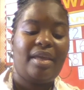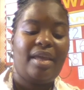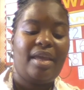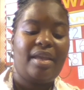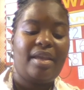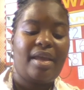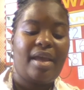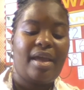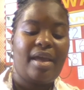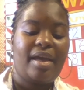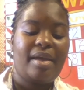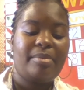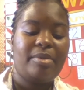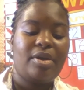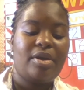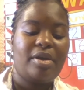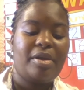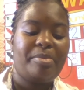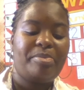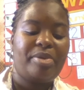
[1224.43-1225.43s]
And I'm
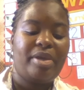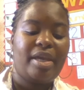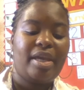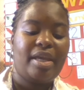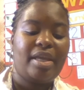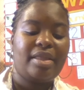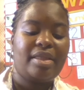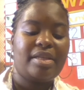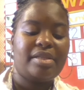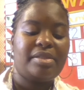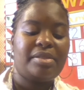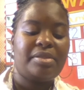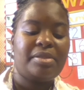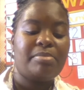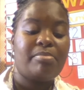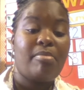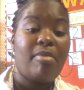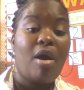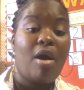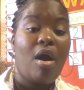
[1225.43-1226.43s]
going to pick the
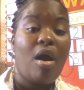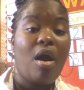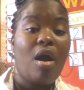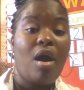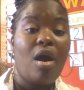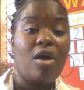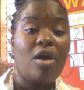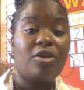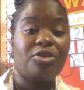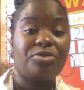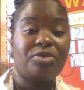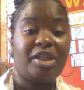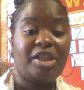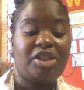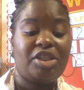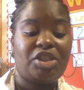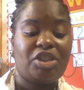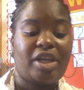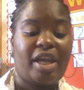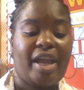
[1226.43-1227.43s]
small
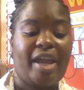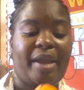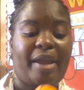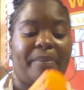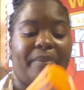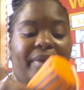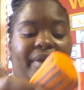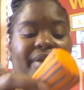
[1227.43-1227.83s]
green shape.